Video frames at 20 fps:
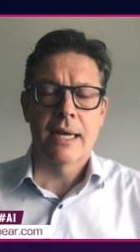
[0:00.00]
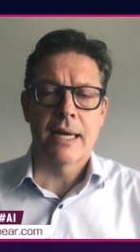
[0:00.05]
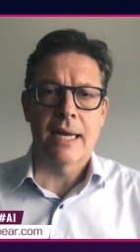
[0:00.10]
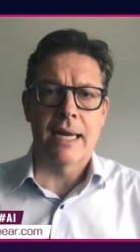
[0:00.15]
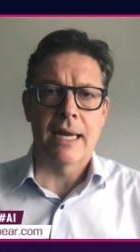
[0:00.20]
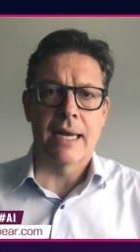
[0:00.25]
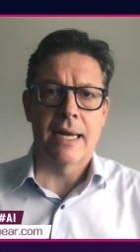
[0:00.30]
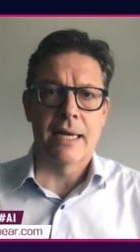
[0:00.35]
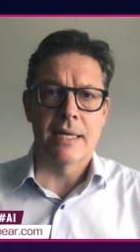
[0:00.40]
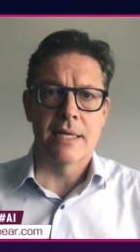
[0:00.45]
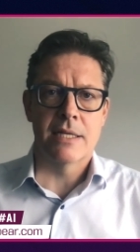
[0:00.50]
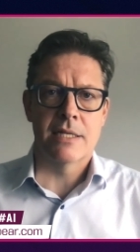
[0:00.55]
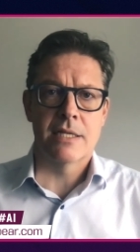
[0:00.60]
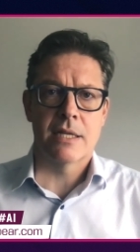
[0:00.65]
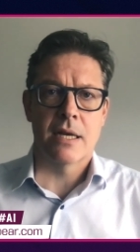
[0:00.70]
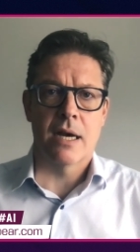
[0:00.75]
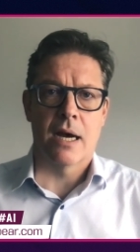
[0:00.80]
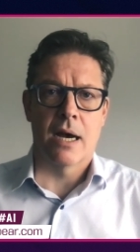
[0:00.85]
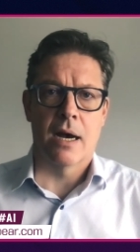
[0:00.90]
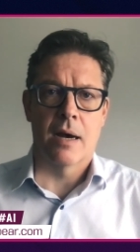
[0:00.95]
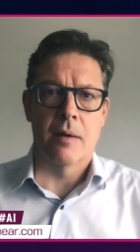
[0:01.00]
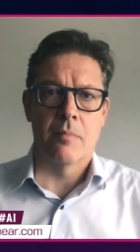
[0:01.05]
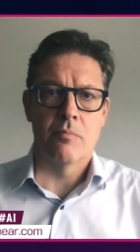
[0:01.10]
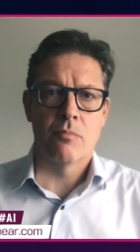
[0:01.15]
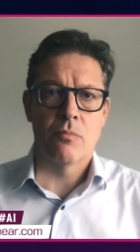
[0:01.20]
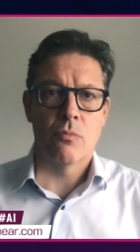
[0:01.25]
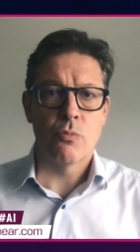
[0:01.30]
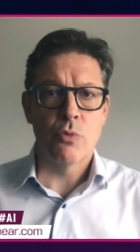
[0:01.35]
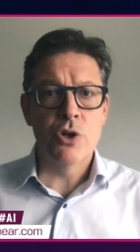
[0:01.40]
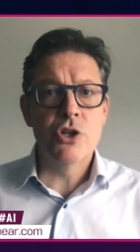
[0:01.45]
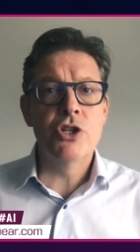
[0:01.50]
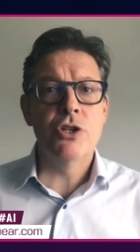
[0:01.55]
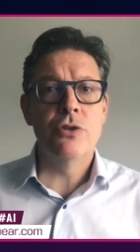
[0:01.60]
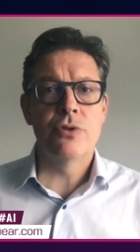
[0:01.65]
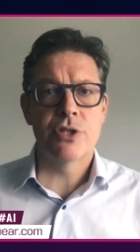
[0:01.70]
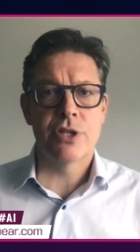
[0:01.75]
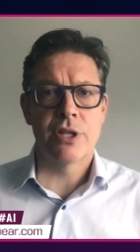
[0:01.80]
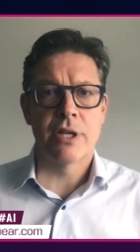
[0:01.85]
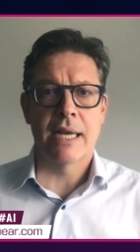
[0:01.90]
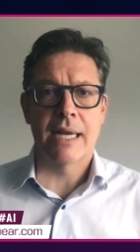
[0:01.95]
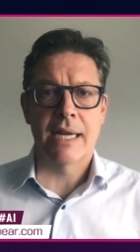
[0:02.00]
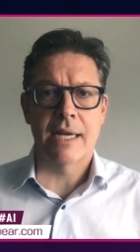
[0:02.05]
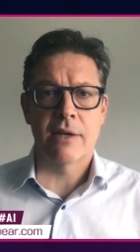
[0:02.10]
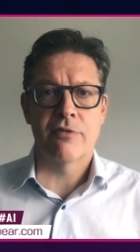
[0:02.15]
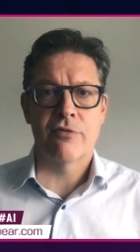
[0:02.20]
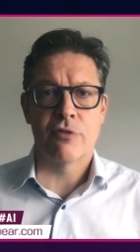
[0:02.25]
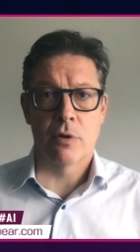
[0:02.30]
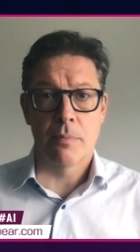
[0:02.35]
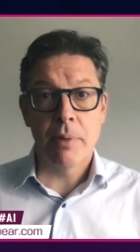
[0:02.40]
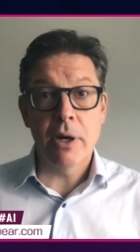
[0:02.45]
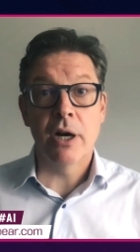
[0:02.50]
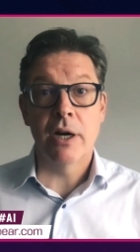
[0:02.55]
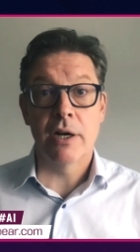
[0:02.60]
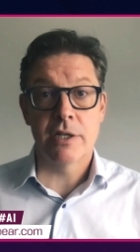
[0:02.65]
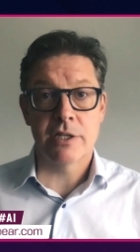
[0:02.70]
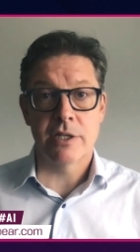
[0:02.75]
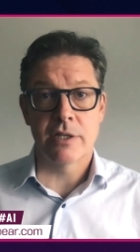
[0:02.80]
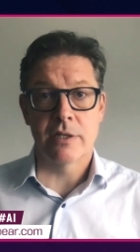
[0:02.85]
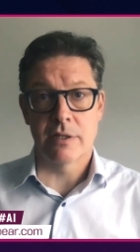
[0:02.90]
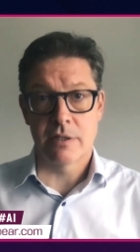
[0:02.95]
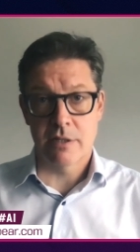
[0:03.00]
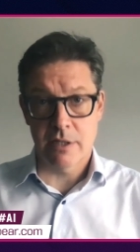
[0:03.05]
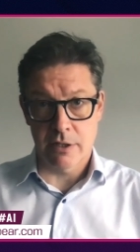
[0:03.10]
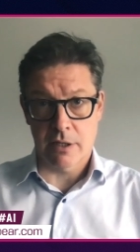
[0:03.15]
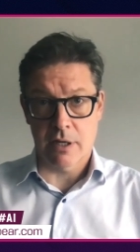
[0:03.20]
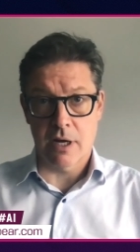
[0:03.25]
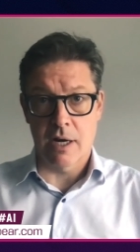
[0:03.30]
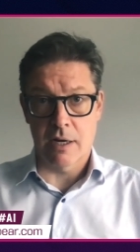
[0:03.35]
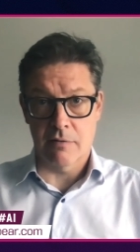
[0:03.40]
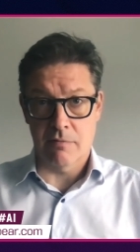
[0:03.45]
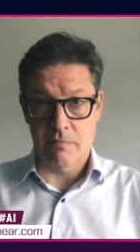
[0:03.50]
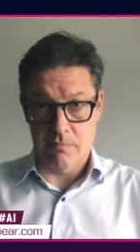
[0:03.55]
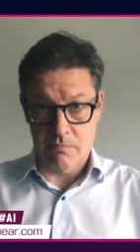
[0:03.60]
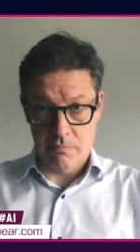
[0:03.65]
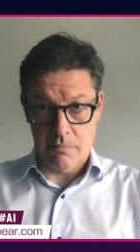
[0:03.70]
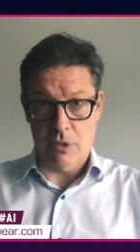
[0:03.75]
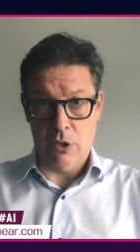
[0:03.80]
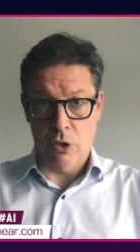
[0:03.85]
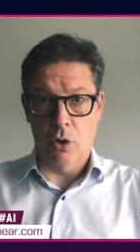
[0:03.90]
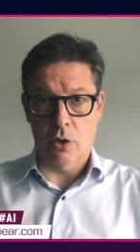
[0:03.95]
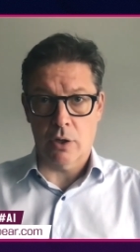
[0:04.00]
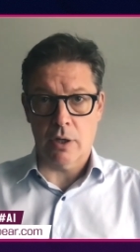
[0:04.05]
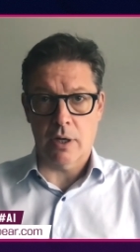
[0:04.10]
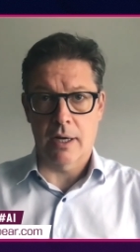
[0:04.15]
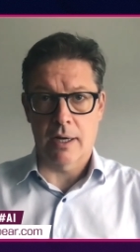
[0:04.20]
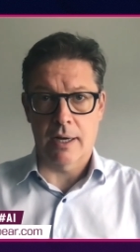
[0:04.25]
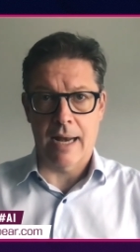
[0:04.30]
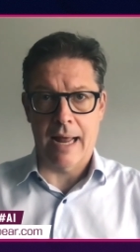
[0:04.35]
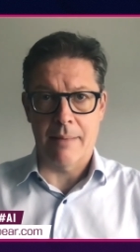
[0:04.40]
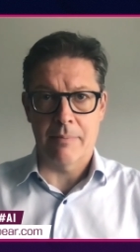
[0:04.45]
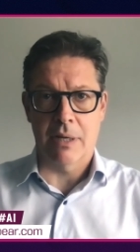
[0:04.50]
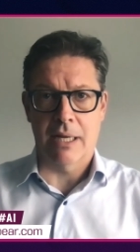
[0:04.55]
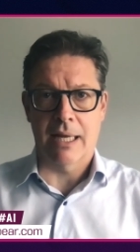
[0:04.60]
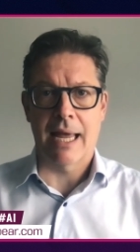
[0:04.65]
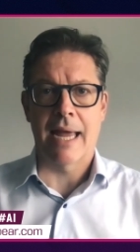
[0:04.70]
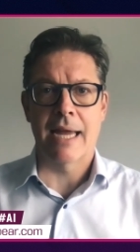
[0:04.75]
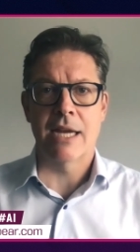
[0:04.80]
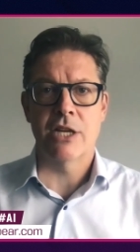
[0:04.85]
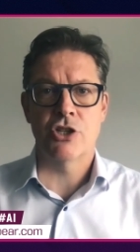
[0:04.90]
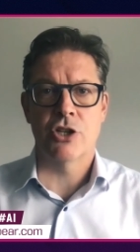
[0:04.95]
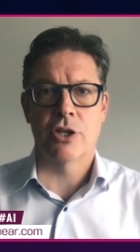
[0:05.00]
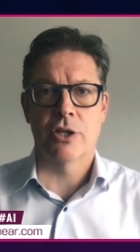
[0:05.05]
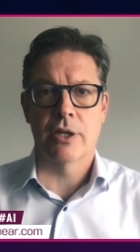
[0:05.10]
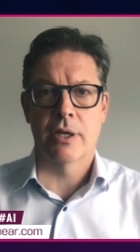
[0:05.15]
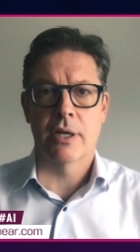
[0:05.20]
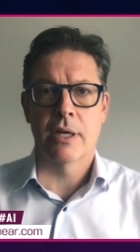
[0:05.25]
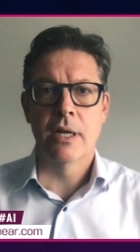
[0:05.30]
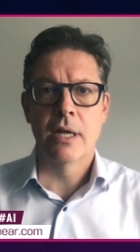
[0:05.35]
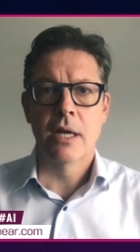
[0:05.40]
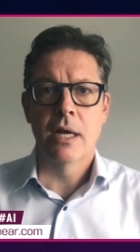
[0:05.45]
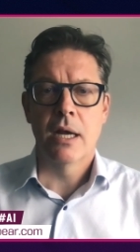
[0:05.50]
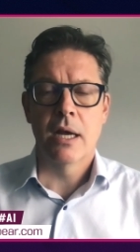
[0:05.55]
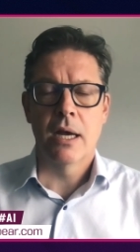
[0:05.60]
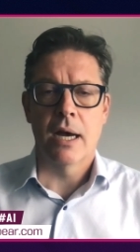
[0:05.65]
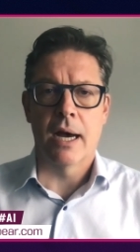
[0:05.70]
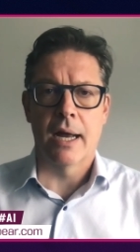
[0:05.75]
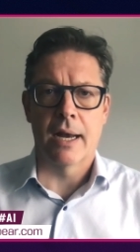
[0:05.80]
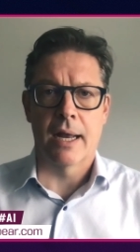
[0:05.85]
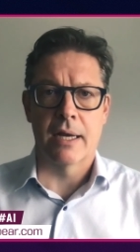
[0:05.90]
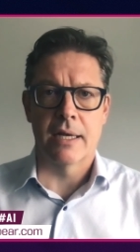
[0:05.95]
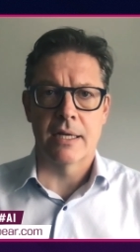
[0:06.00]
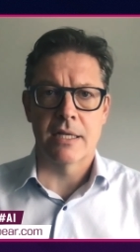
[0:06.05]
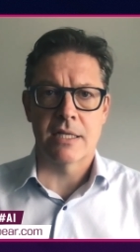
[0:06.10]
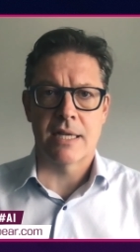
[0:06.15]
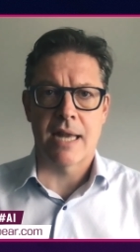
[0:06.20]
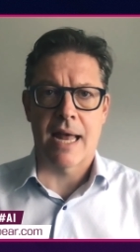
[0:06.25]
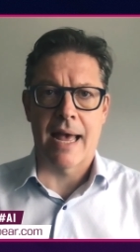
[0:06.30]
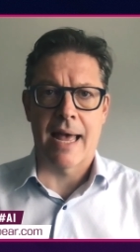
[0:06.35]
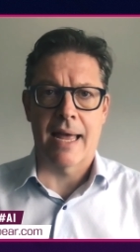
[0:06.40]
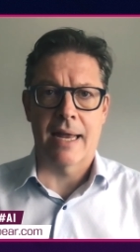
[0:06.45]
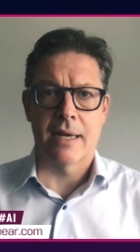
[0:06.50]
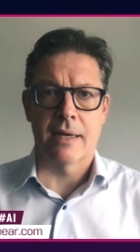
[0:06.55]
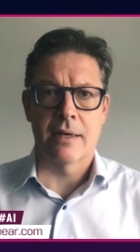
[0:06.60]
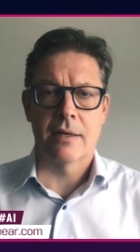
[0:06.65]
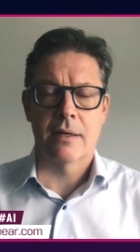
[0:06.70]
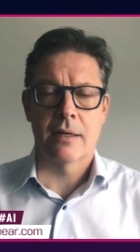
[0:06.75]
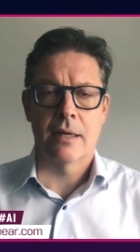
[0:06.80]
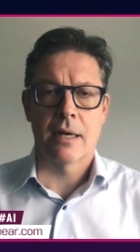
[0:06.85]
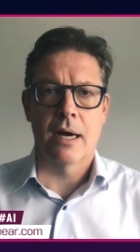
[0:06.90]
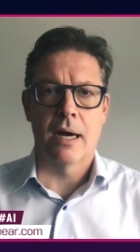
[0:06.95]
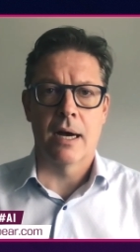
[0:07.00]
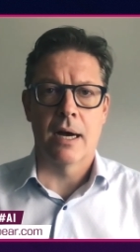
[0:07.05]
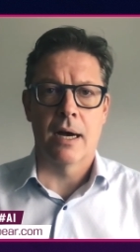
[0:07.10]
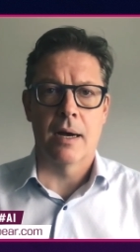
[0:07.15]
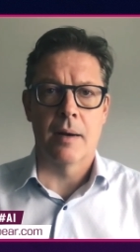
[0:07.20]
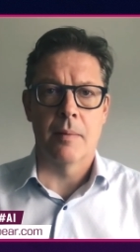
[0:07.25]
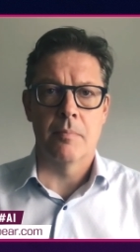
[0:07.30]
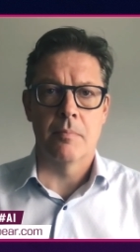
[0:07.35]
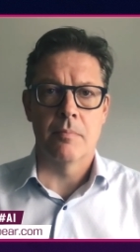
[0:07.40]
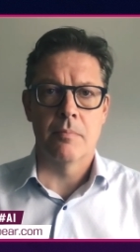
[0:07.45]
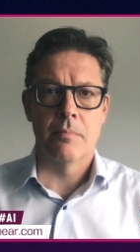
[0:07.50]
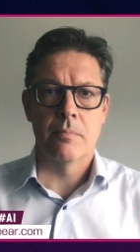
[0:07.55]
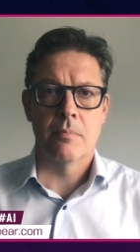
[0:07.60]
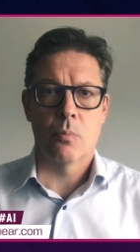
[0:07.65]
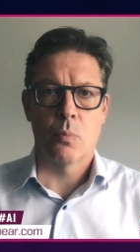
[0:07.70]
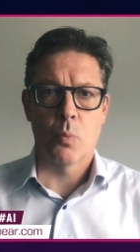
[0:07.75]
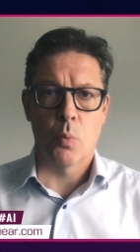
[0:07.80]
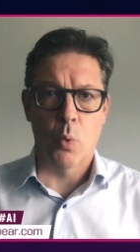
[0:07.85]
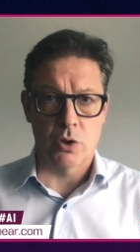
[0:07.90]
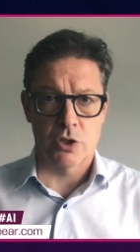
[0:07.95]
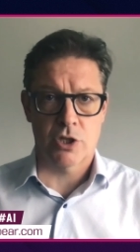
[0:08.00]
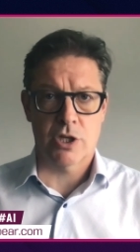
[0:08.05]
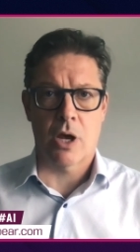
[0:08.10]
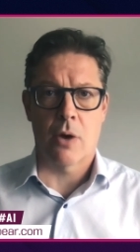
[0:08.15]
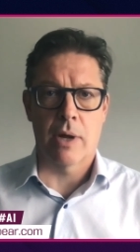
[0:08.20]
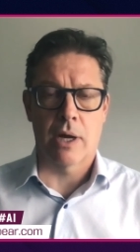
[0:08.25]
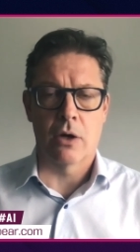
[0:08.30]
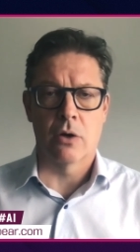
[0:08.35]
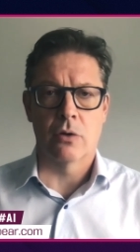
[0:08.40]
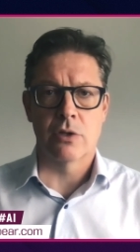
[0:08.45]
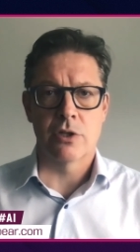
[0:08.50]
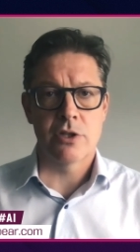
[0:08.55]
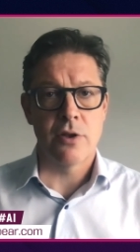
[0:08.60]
is um, reduce the need for a person to kind of look at an application and understand um, what's going on.